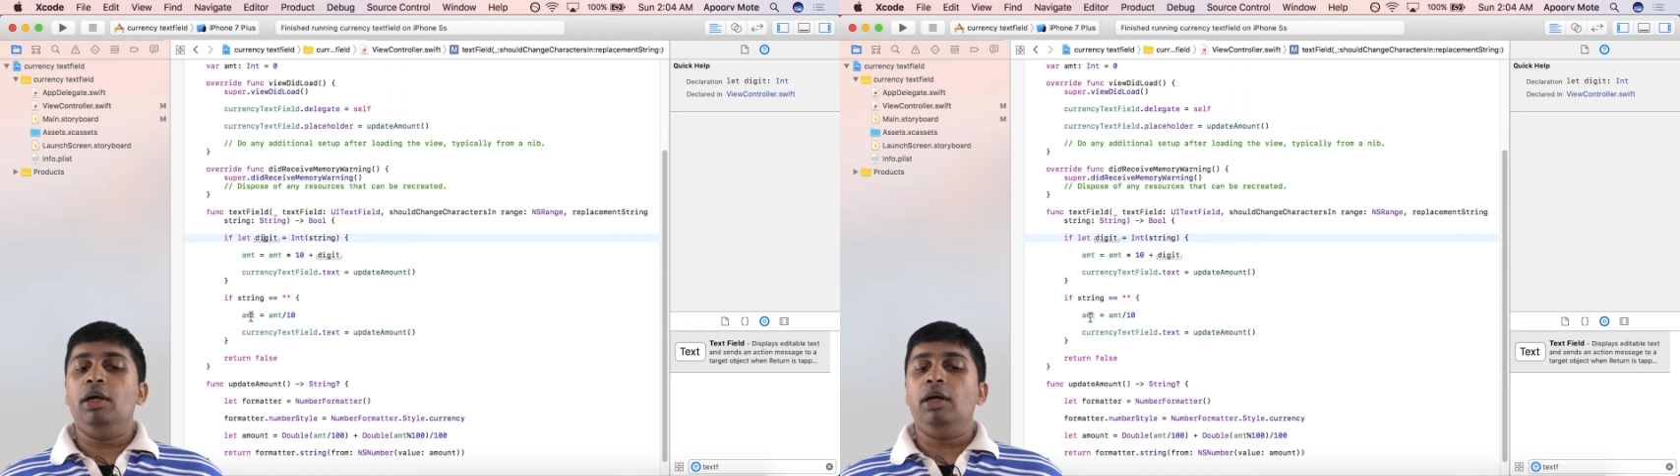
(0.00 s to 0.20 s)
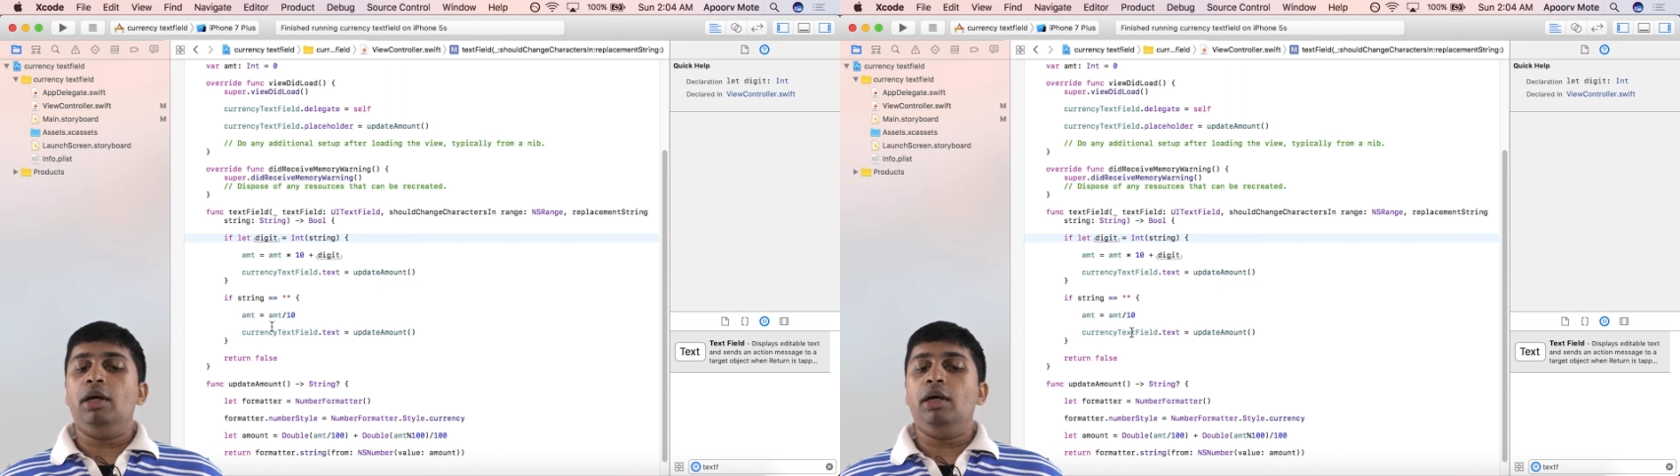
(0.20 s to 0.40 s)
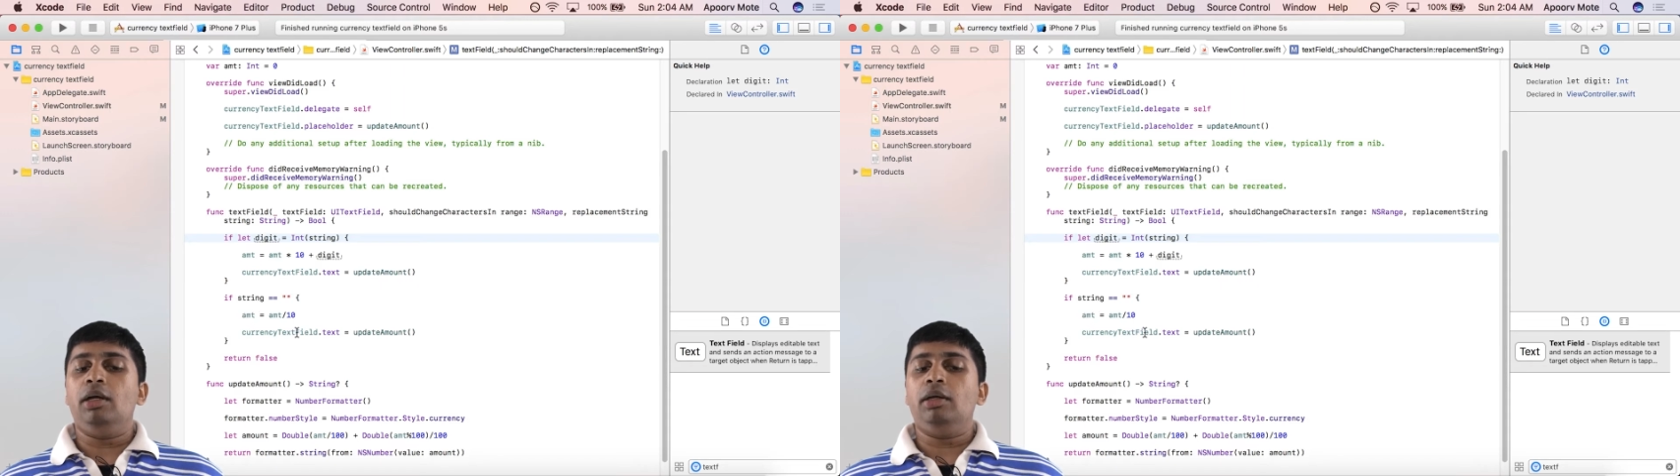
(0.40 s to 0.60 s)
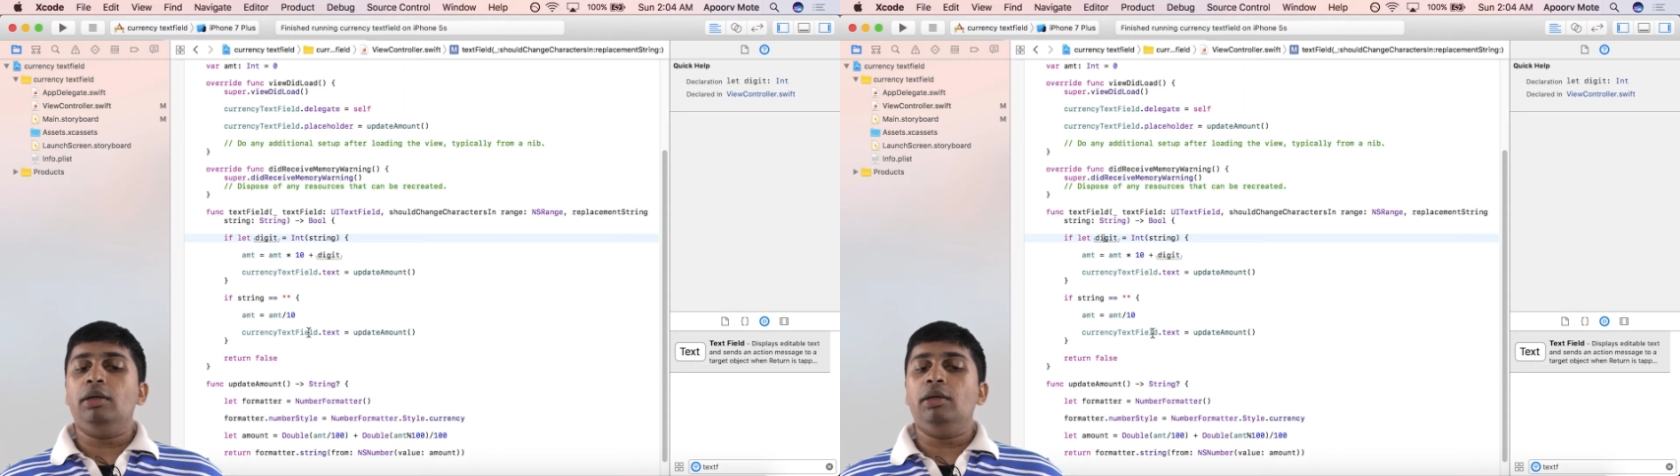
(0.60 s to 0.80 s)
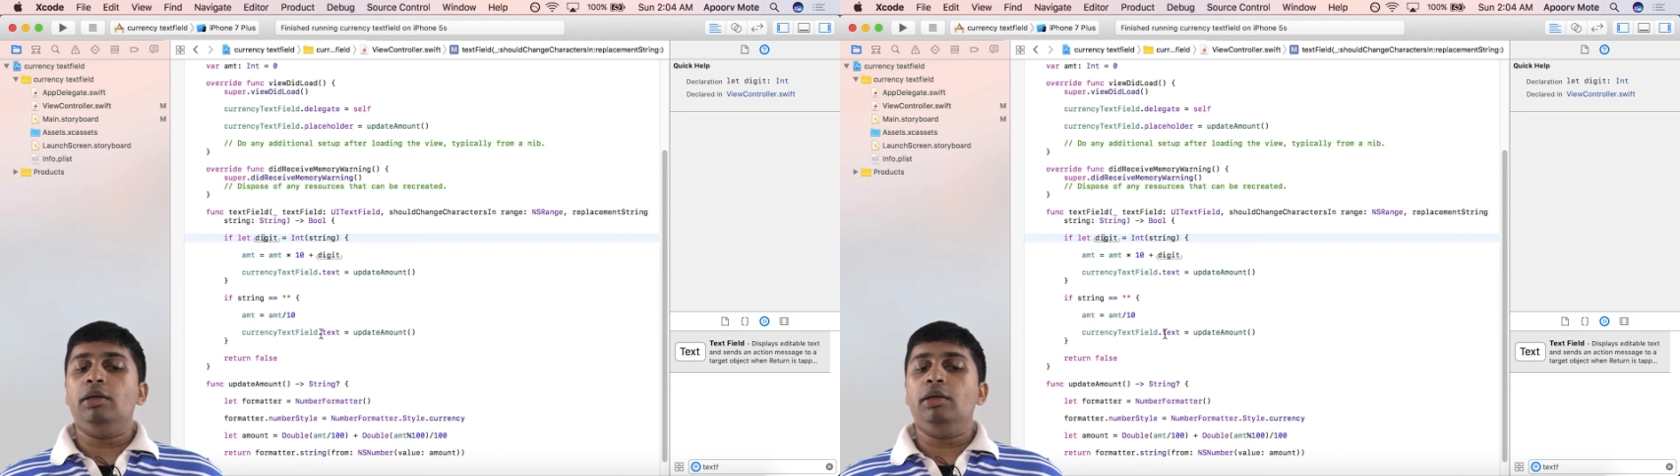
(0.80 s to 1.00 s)

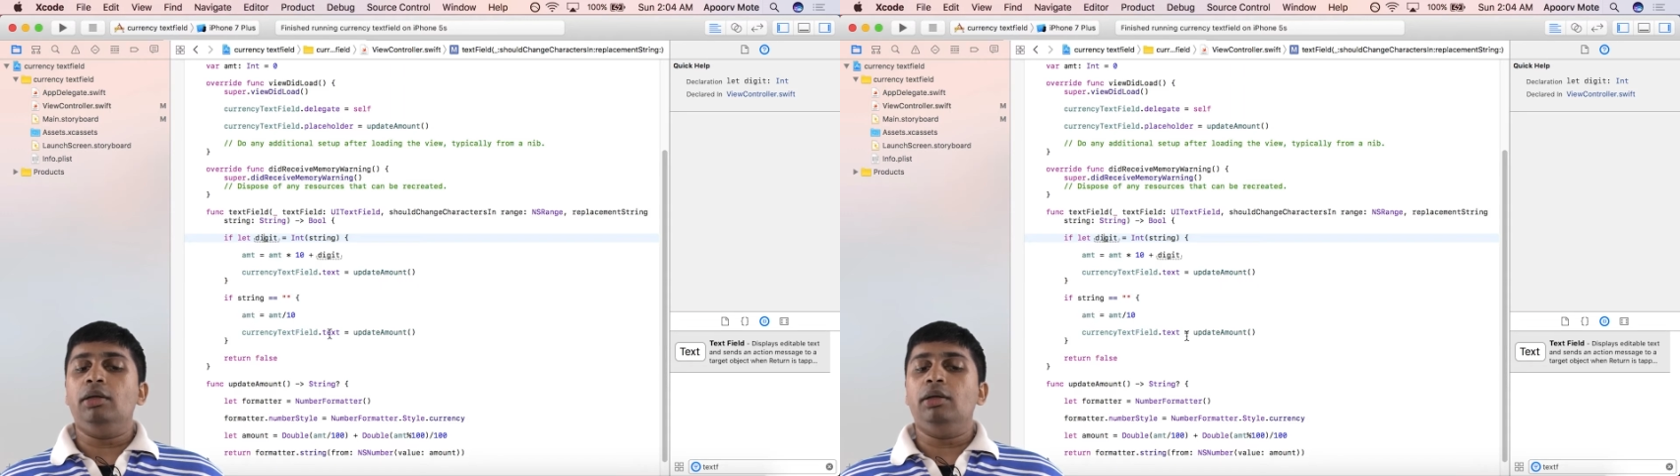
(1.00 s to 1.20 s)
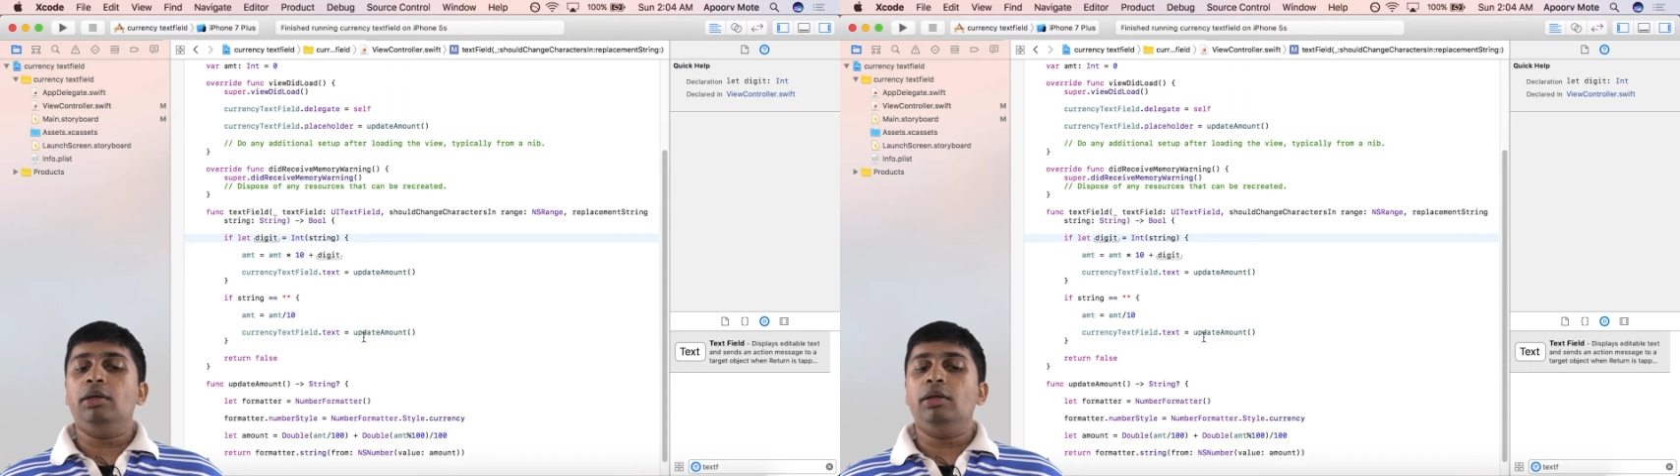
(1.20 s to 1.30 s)
and the